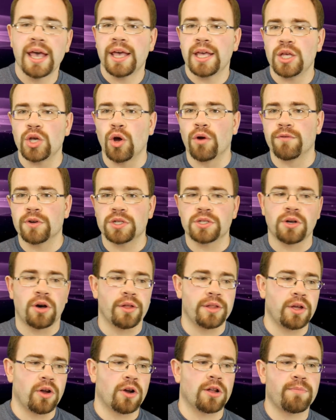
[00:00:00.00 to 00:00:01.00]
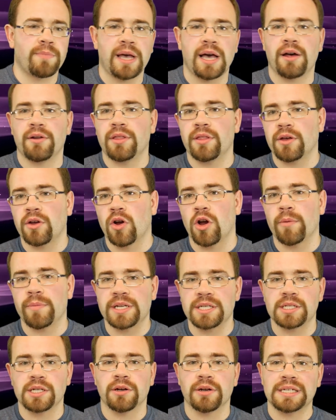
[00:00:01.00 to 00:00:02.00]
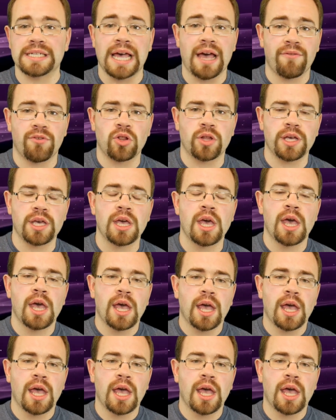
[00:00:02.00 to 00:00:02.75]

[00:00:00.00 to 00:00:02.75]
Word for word: He oversaw the Earthbound and the Kirby series heavily.